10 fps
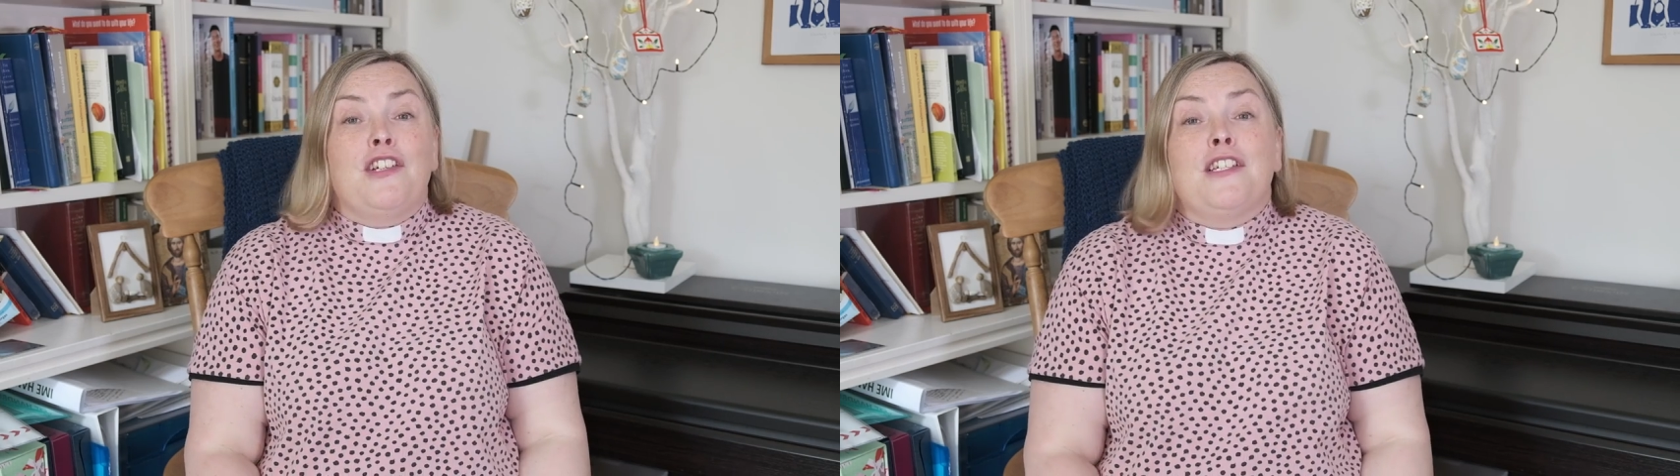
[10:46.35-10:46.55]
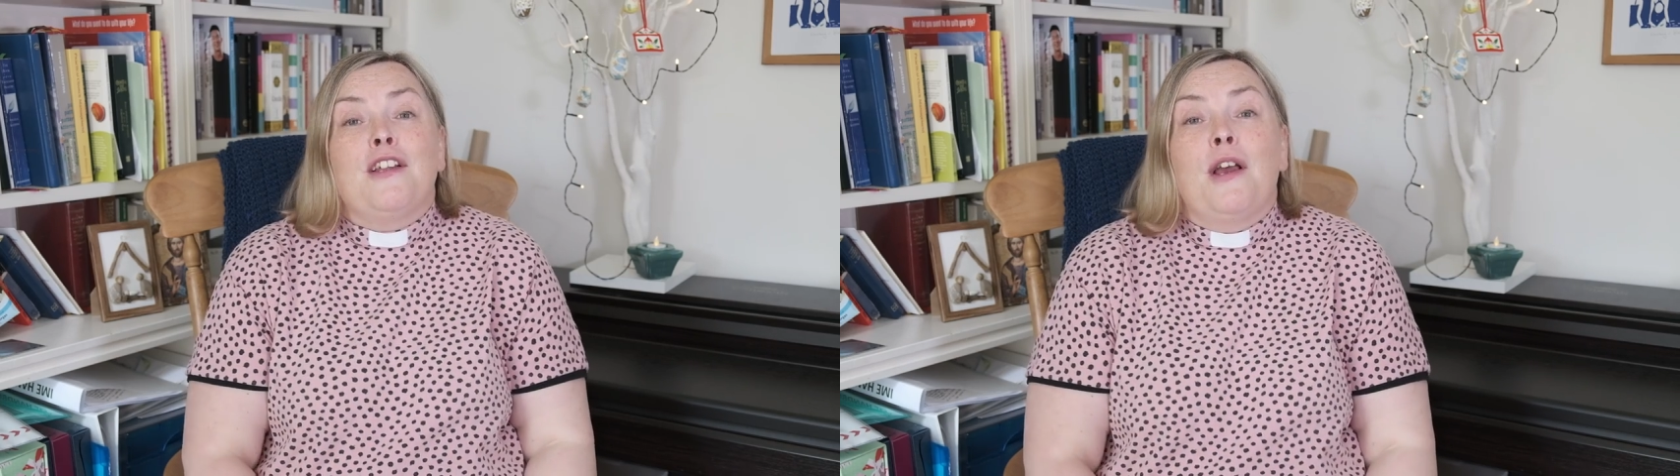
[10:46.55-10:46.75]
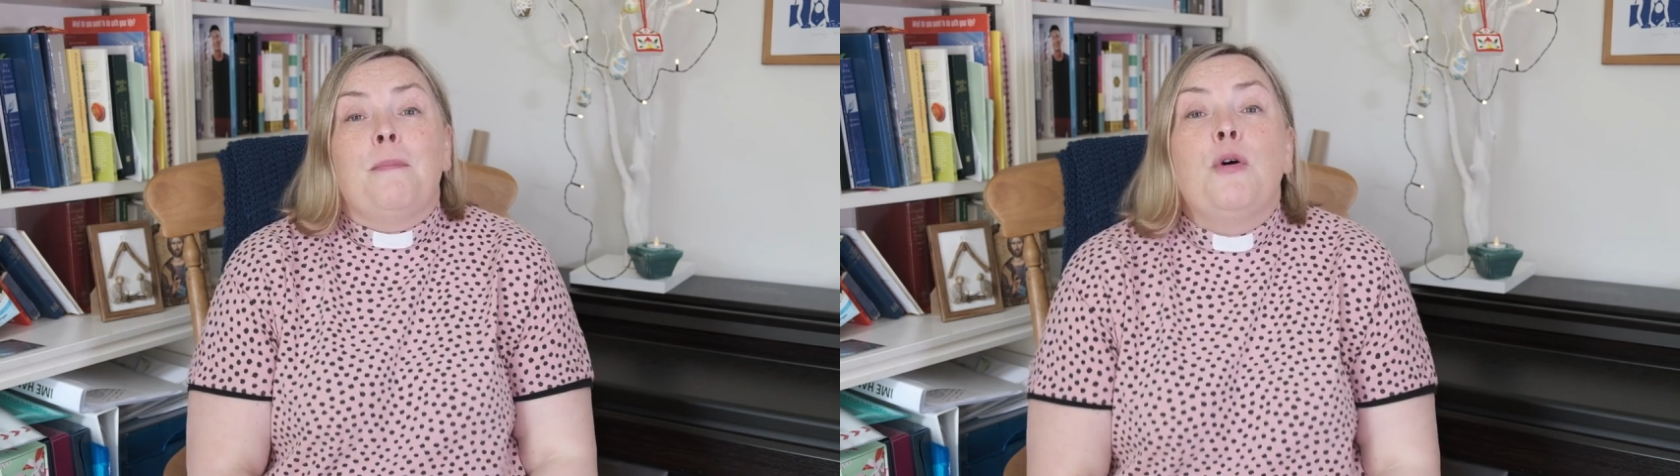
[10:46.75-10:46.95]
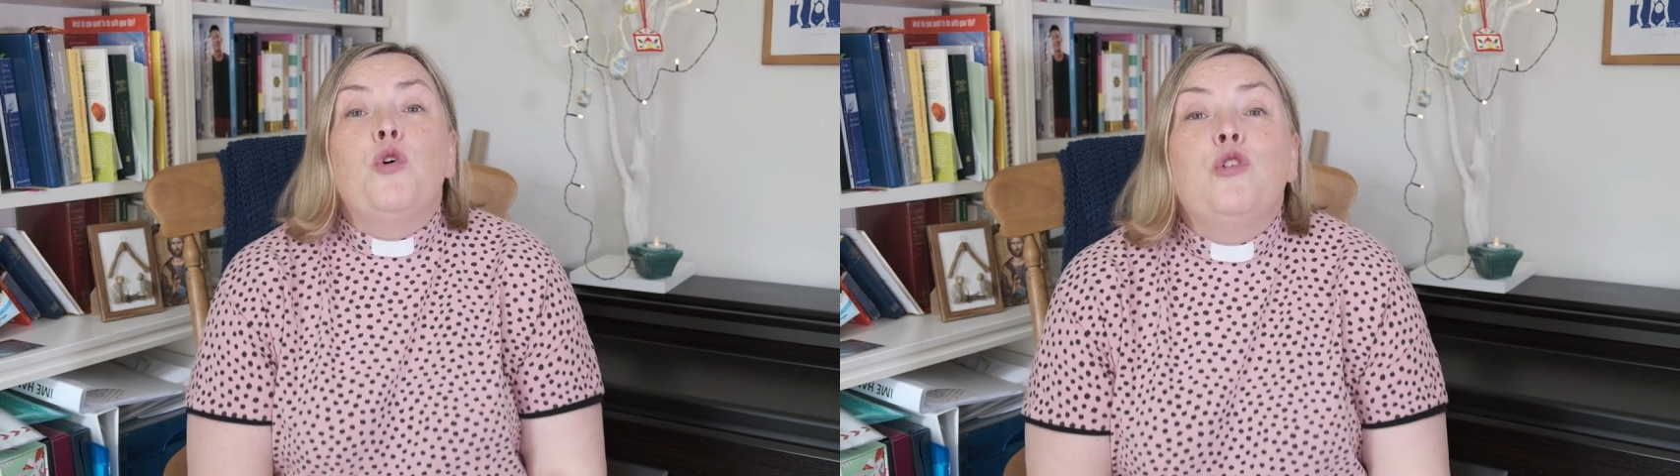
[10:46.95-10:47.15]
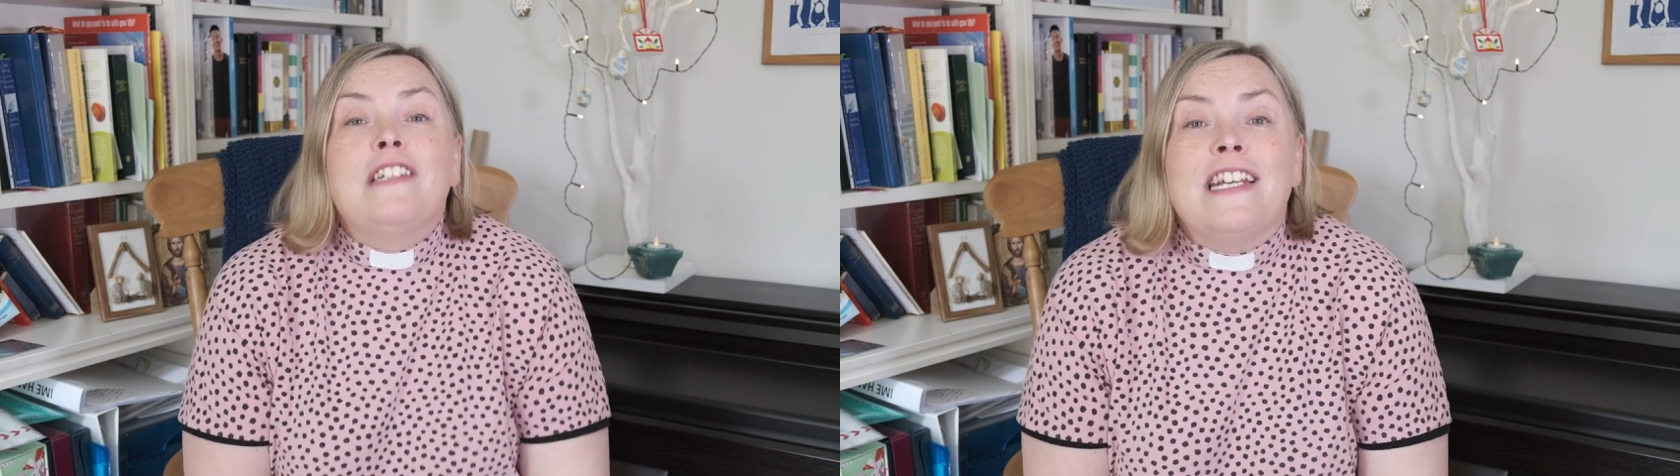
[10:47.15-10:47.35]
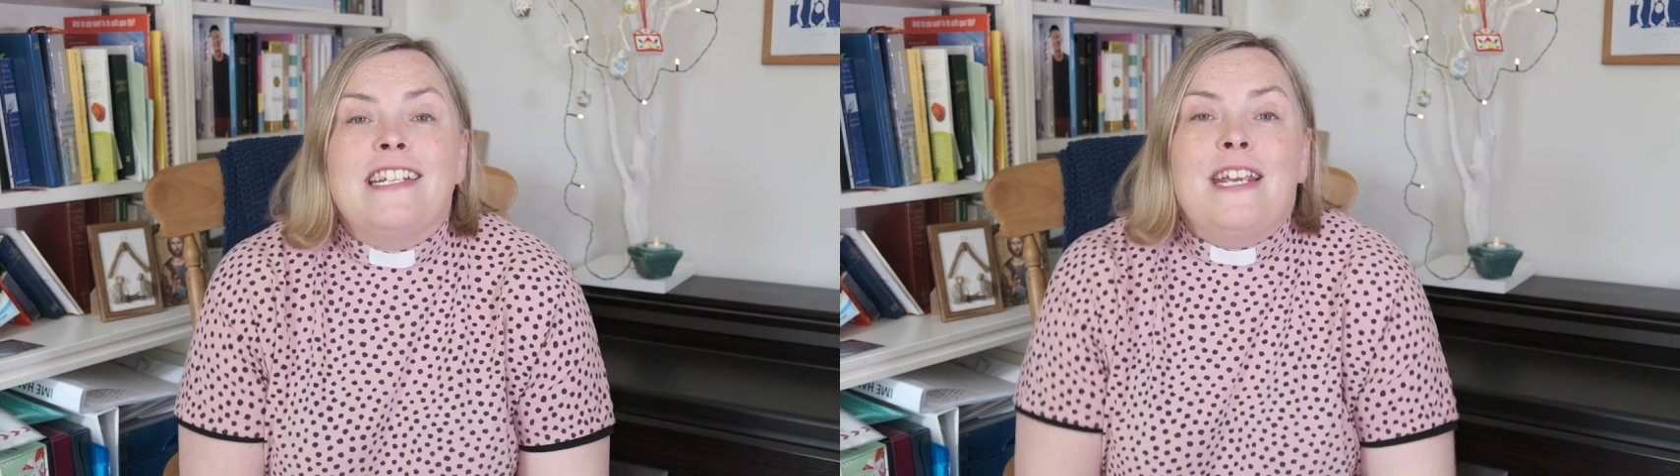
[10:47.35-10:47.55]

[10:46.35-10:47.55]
just like Paul did.